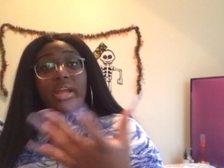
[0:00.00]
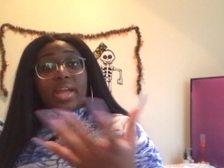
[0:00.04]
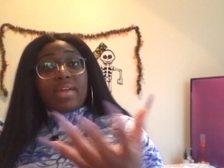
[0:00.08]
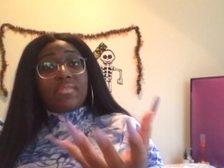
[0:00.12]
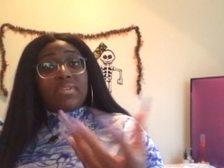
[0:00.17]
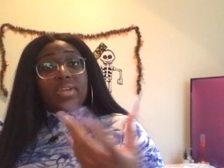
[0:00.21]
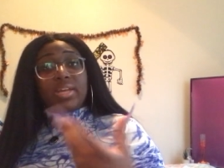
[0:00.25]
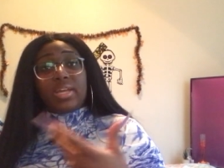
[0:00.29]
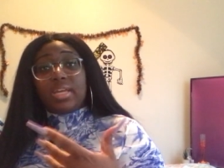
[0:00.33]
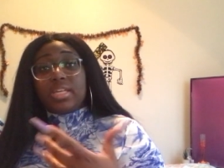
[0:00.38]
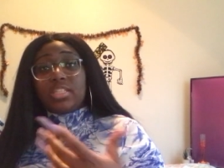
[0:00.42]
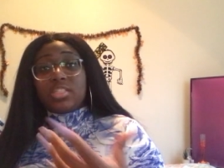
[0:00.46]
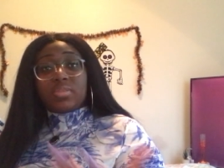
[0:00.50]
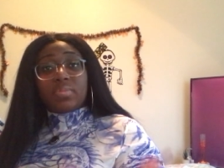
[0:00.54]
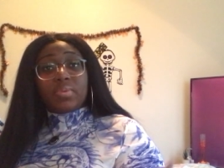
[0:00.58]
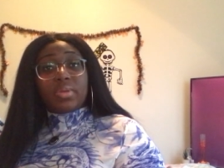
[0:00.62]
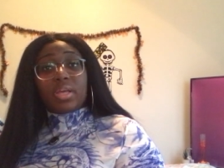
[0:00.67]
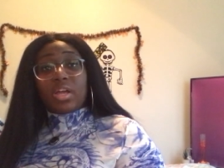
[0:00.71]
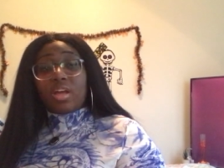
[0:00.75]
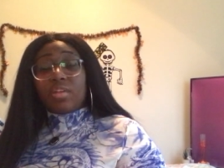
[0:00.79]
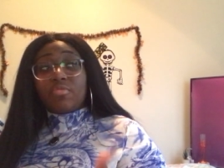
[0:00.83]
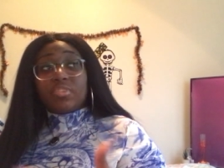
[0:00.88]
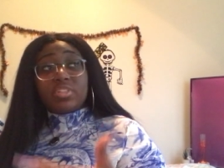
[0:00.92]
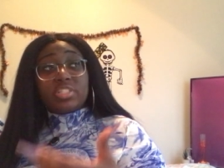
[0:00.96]
having an intimate
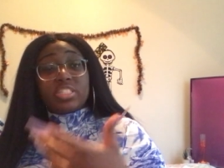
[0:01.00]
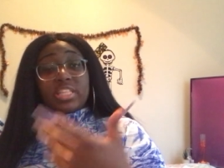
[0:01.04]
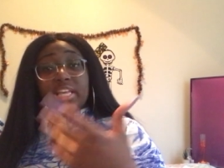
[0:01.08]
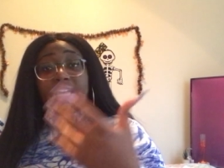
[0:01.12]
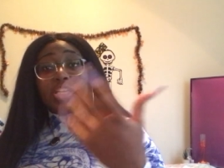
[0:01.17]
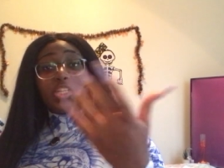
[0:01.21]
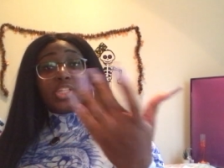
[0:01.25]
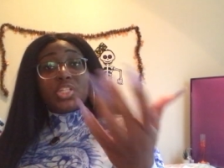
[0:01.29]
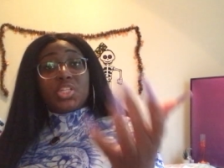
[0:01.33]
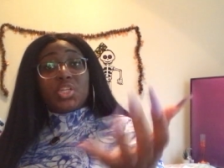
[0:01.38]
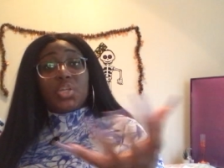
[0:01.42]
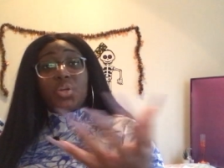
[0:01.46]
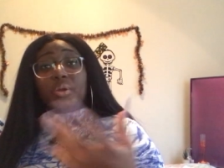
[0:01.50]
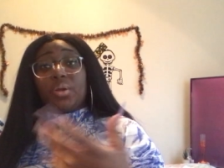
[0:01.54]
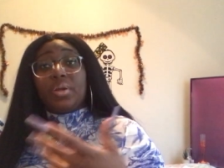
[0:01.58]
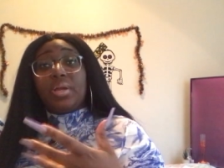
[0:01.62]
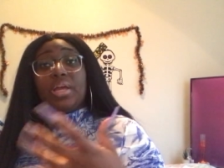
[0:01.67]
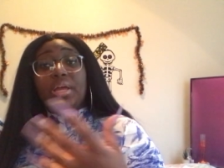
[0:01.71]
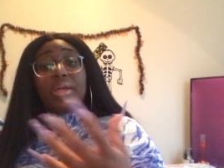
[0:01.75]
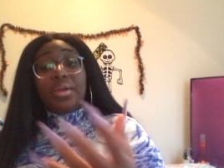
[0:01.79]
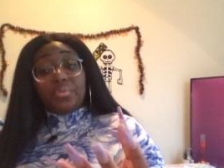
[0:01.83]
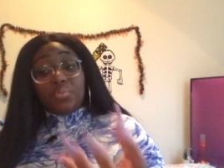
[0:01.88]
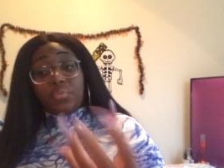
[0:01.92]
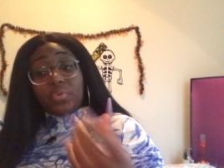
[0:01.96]
conversation or
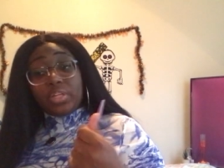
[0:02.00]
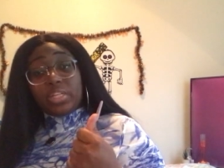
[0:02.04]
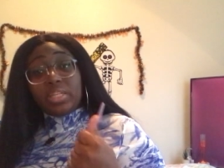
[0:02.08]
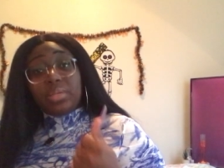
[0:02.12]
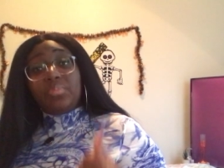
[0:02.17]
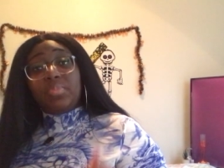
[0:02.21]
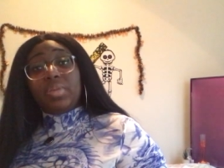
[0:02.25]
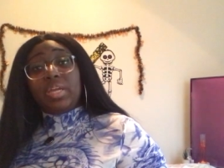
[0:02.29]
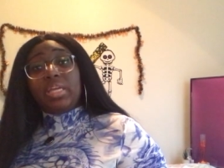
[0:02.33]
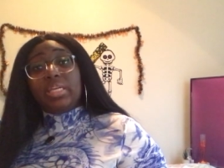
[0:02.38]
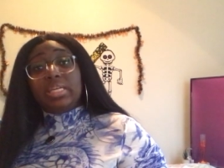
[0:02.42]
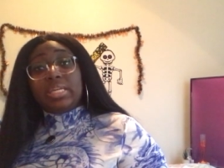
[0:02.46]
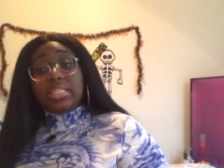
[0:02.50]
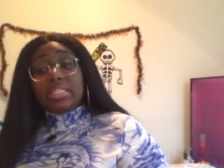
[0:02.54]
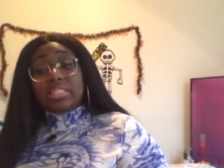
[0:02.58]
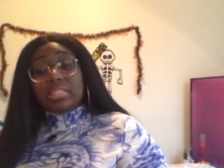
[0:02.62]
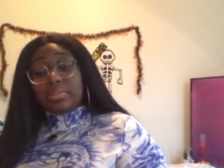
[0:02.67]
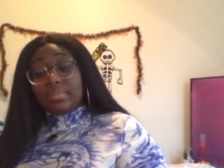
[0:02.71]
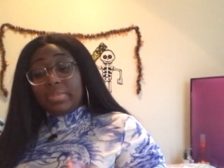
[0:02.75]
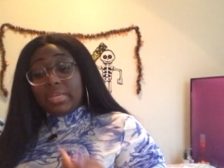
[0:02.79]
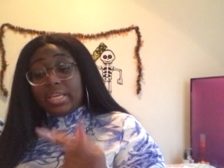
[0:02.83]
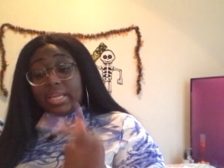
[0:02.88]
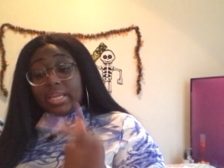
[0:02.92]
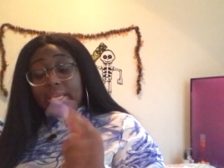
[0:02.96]
really being
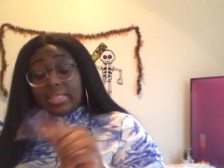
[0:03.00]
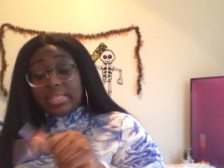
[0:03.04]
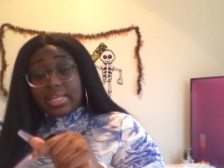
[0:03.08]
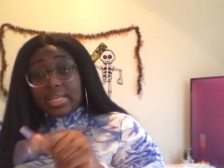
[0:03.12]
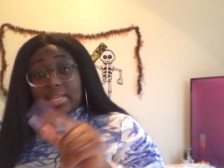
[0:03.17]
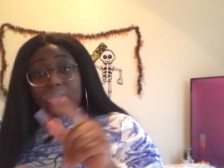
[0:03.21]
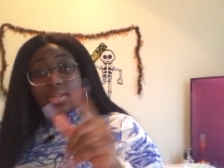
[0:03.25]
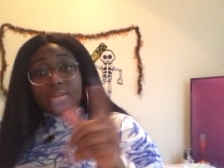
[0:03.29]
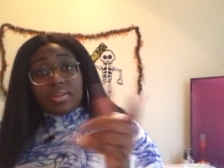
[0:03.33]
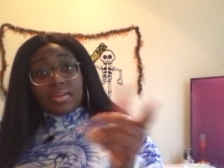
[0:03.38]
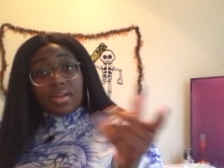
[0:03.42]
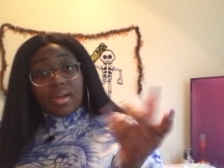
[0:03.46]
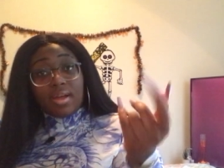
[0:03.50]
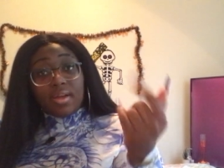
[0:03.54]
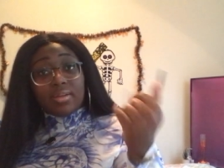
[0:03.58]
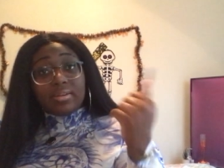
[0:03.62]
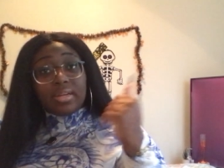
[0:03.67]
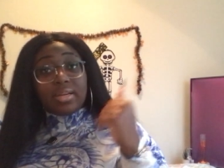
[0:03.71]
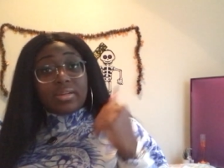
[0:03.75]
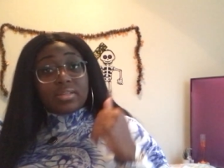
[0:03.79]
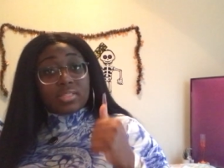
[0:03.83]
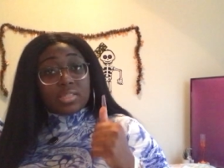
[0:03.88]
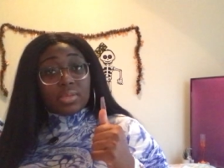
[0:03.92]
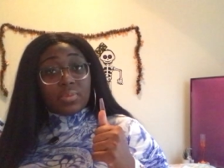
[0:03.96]
intimate, and they could have called
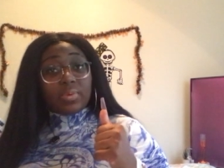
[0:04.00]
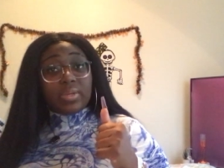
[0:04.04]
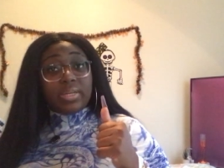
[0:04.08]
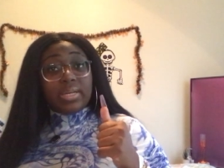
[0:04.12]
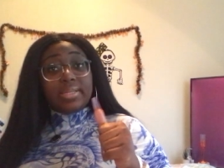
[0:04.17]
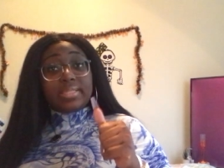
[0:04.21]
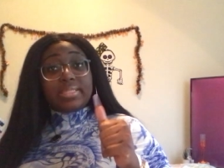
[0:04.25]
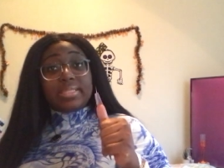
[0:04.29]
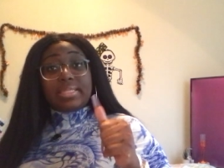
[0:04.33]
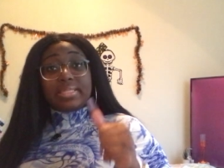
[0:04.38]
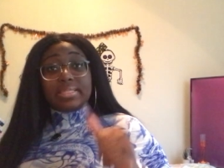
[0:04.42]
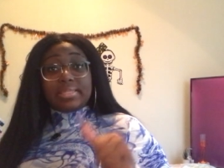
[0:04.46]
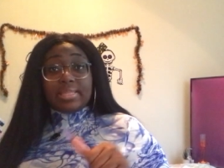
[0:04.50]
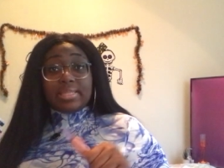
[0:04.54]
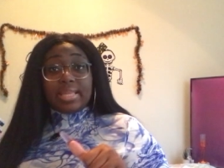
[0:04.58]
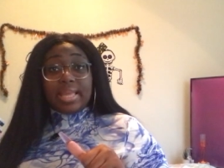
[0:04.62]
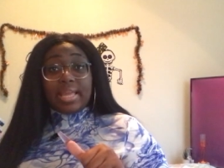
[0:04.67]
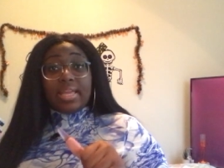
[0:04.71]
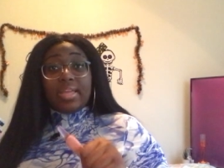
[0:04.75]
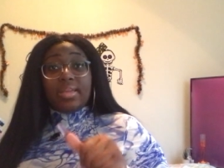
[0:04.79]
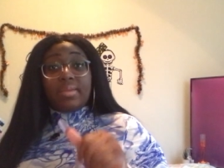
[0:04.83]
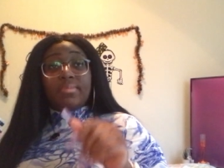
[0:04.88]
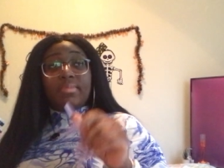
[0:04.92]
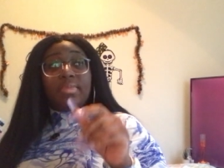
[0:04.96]
out someone else's
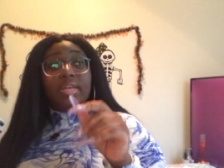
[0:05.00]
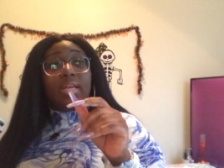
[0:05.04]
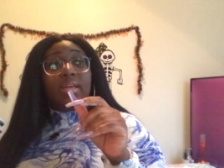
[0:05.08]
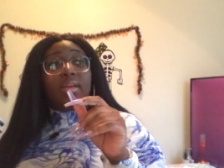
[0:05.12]
name.